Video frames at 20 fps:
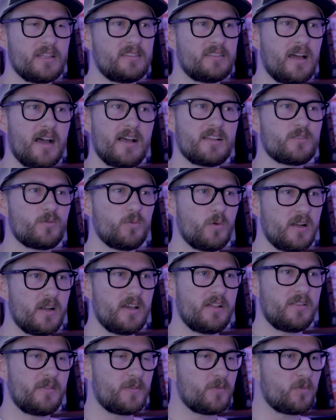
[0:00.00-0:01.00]
that's what I
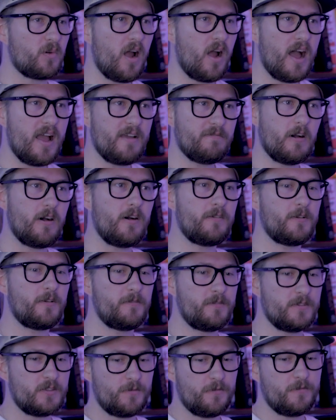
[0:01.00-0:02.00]
thrive off
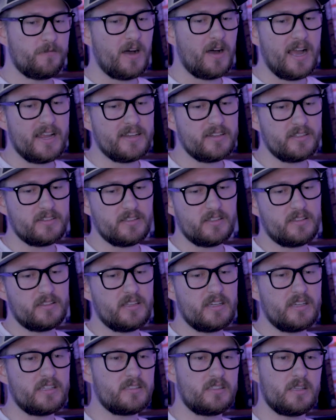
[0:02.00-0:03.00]
of, is finding the
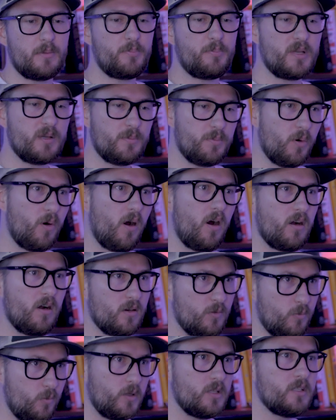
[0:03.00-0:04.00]
things that people
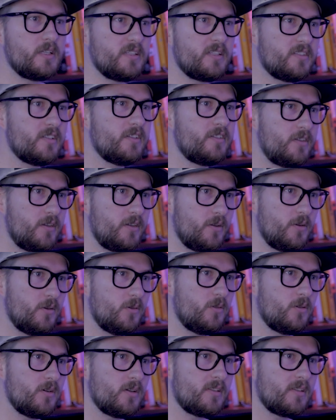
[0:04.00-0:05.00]
aren't willing to
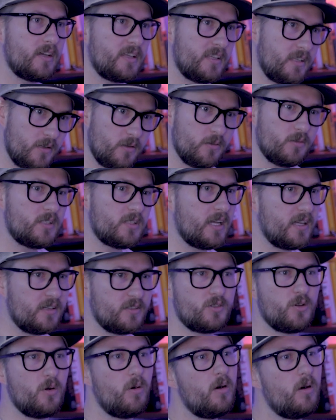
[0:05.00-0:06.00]
do that you take
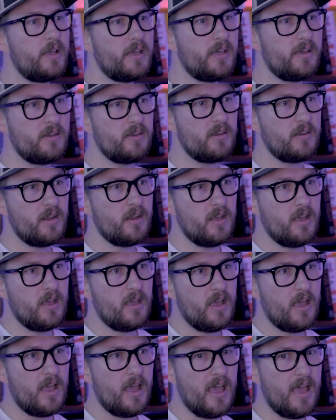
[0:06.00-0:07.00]
joy in. Yeah.
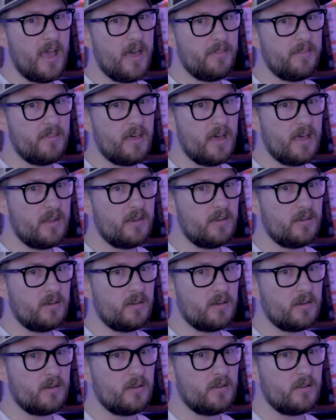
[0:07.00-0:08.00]
And then
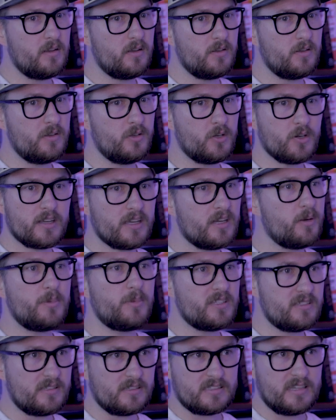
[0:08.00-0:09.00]
you're going to be
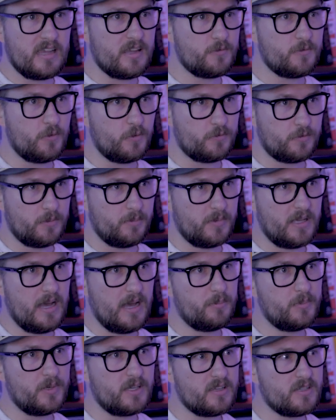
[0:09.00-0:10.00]
successful from that,
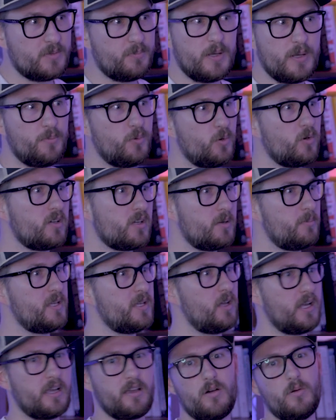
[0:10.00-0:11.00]
because people are going to be
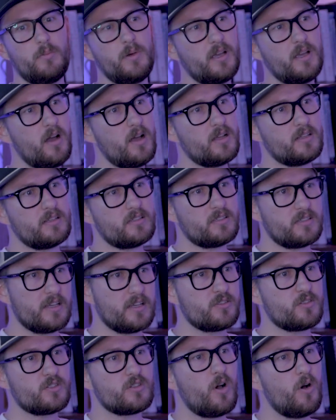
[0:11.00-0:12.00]
like, oh my God, that's
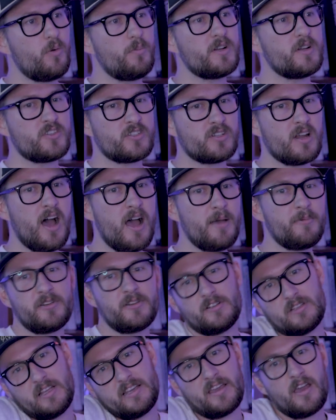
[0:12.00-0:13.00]
especially like so much time. And
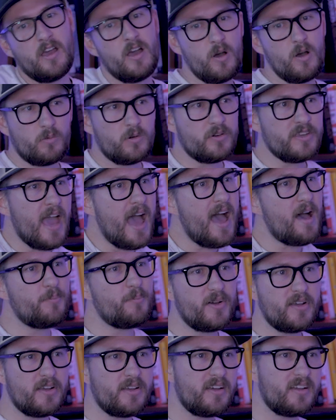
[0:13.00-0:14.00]
you're like, well, yeah,
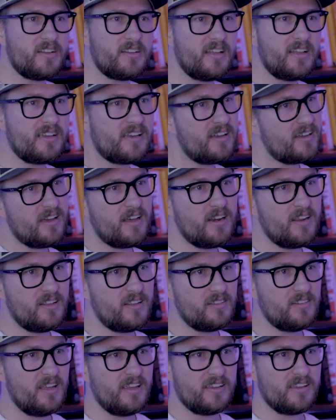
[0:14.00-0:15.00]
but like, I kind
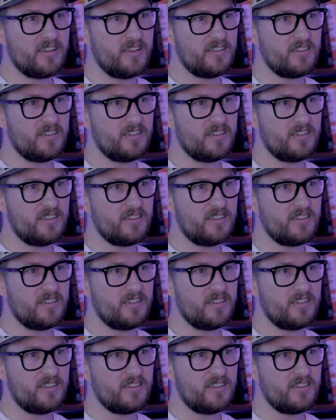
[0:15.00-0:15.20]
of like it.